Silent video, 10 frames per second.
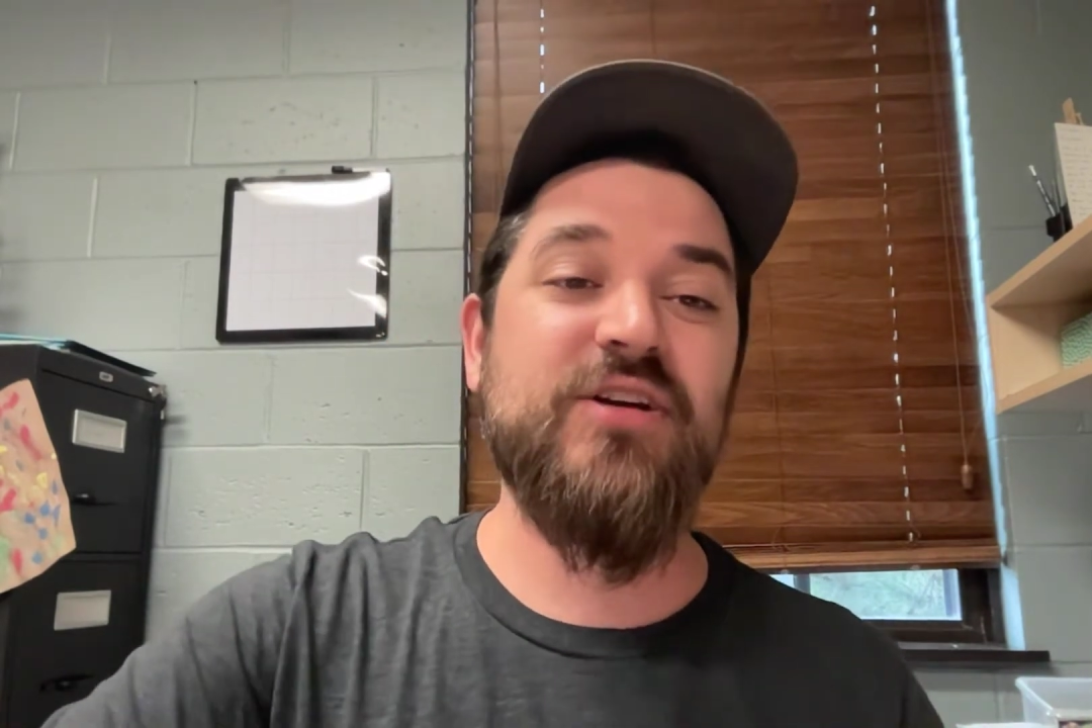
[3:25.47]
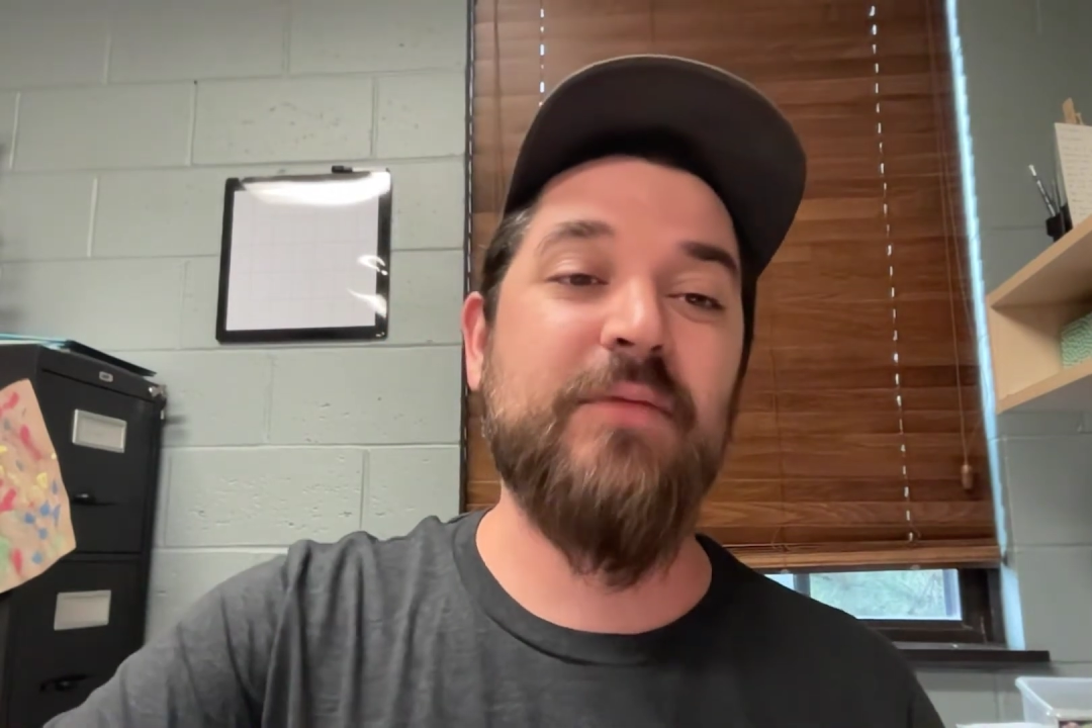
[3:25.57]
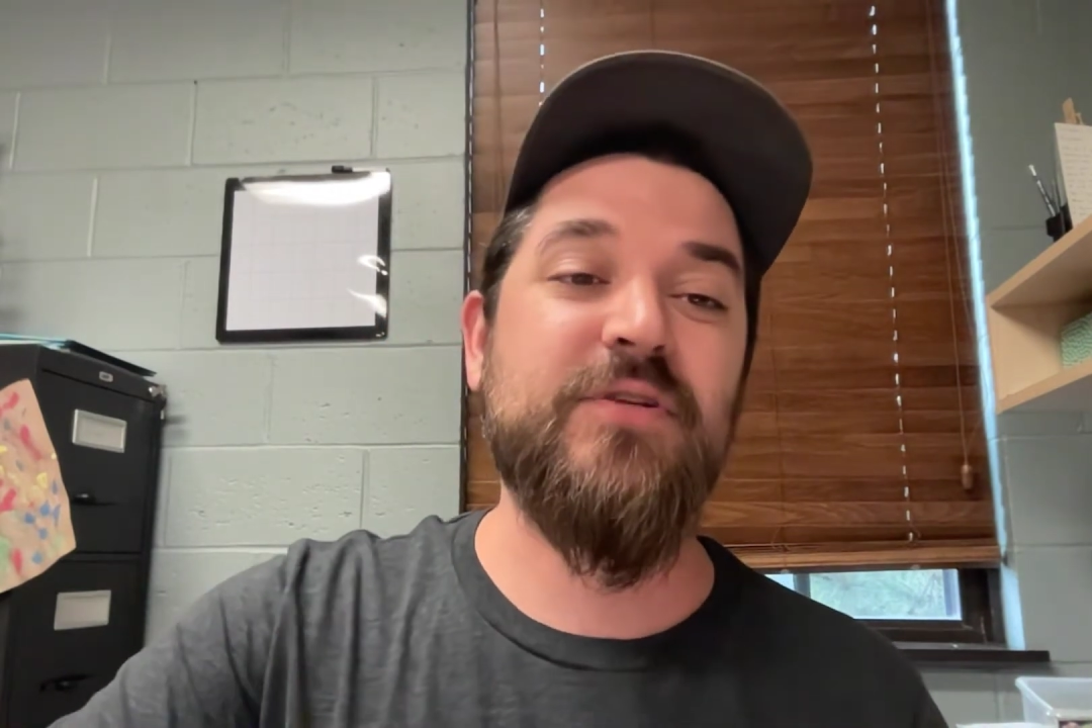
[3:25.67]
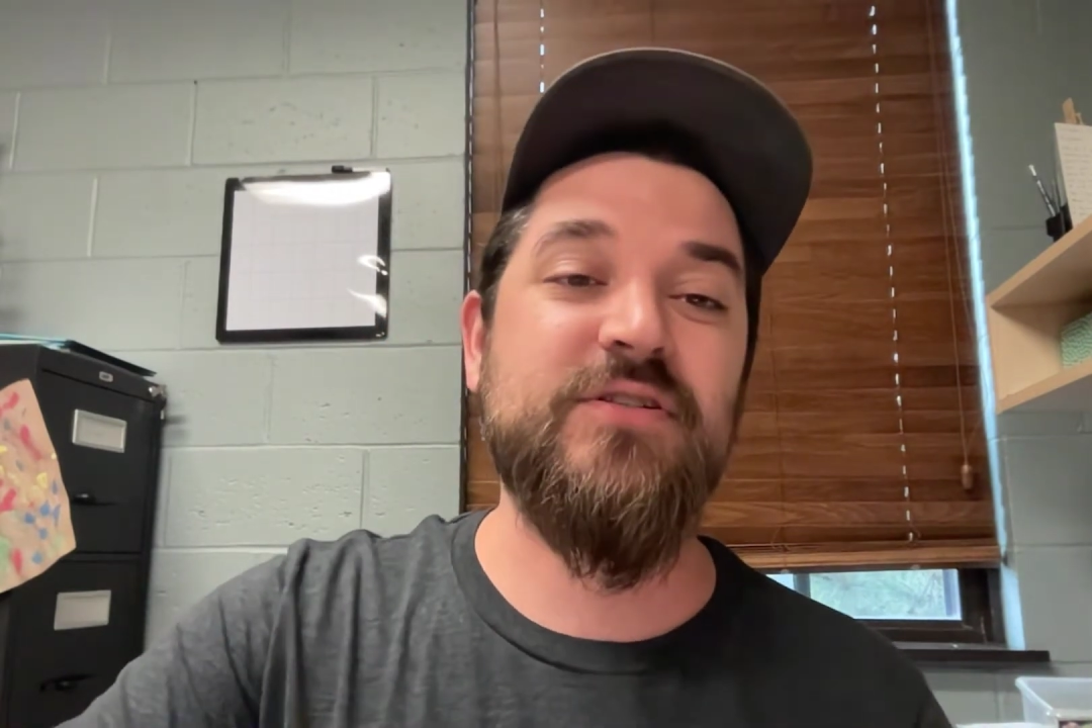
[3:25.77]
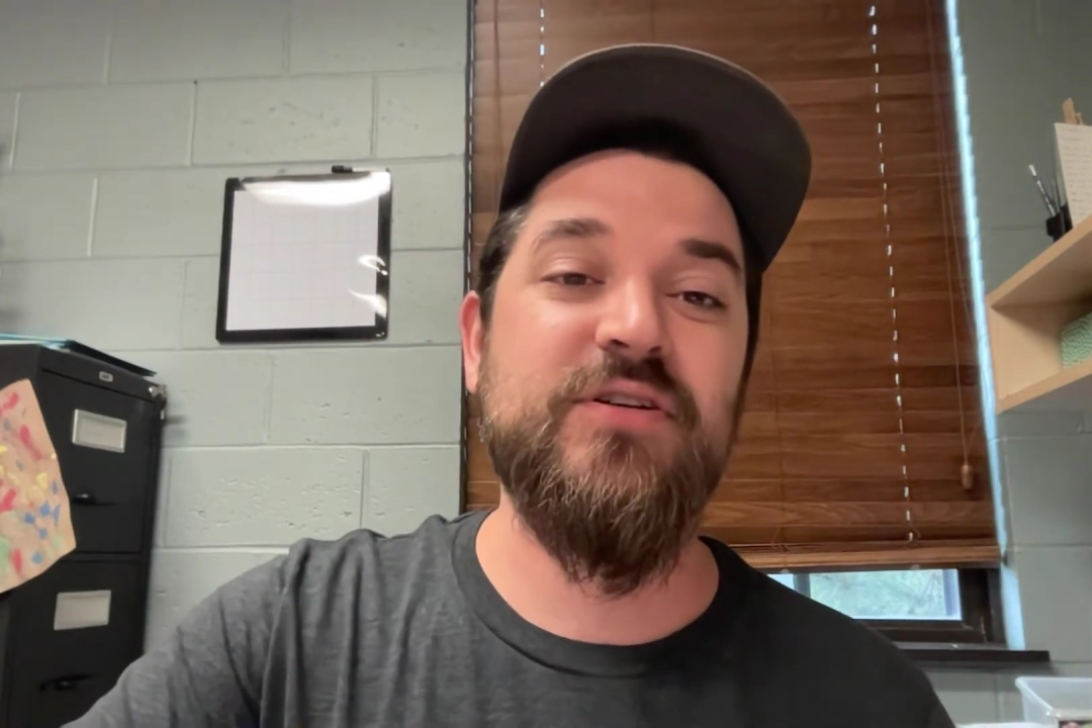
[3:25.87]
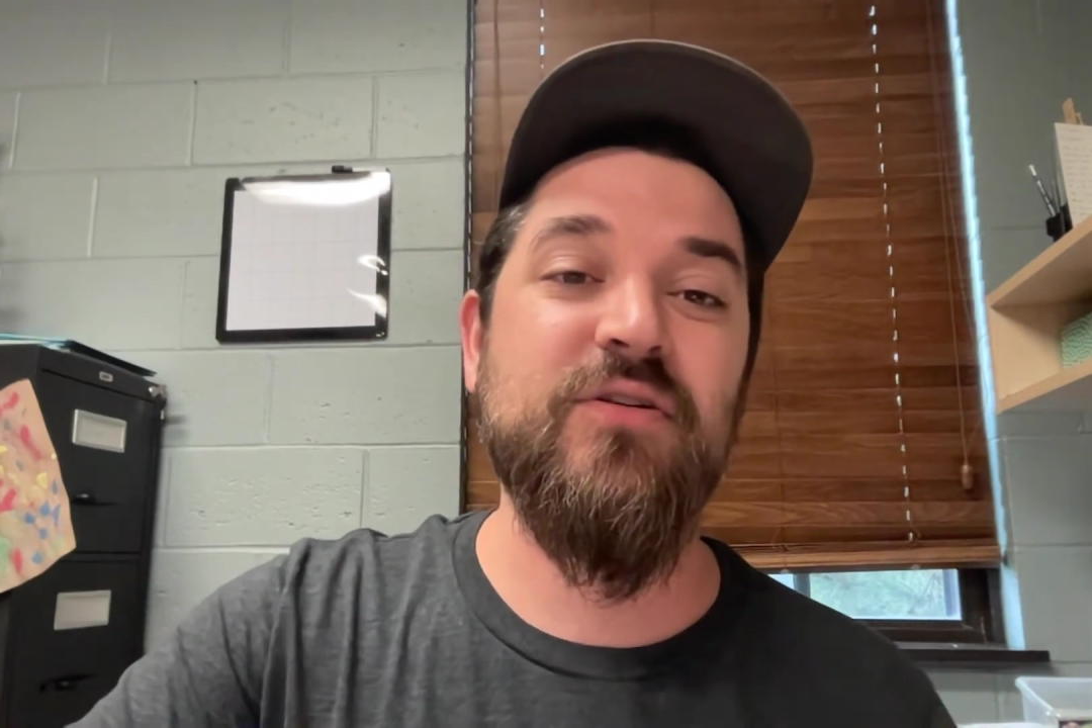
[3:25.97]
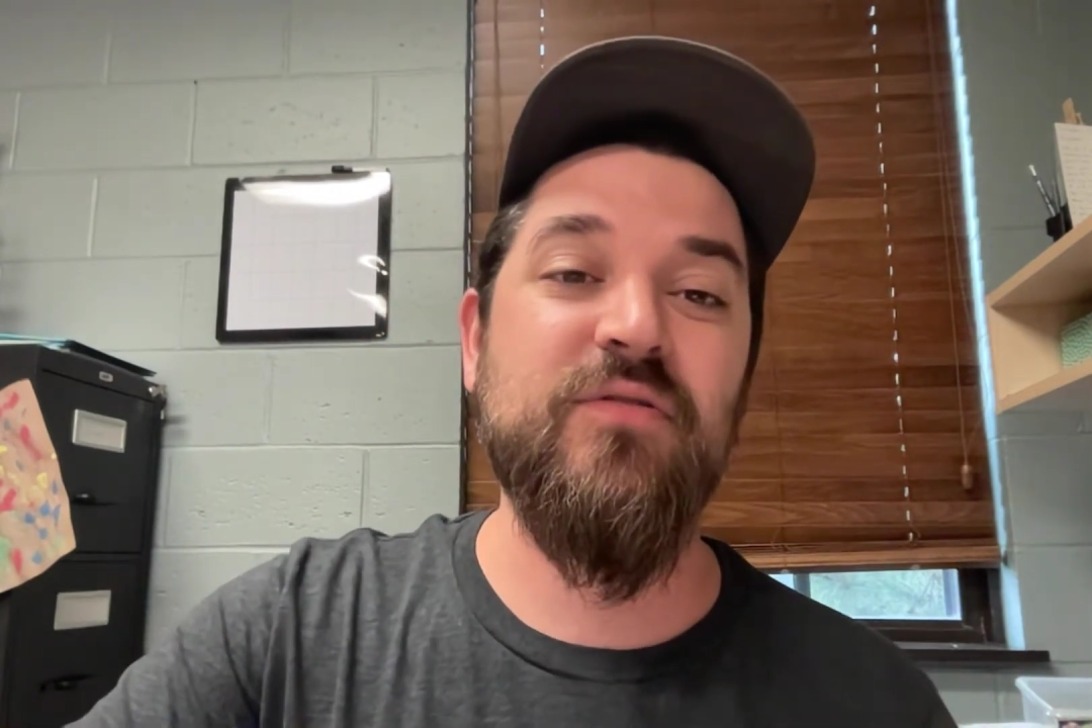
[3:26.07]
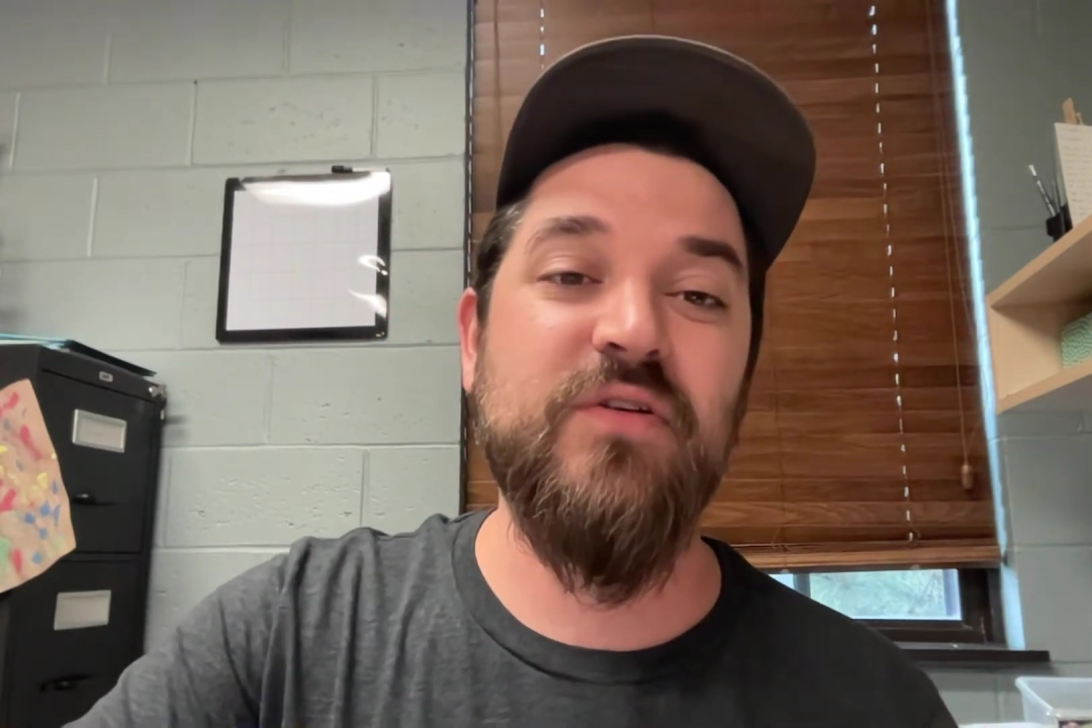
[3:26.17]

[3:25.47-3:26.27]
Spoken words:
chapter 2,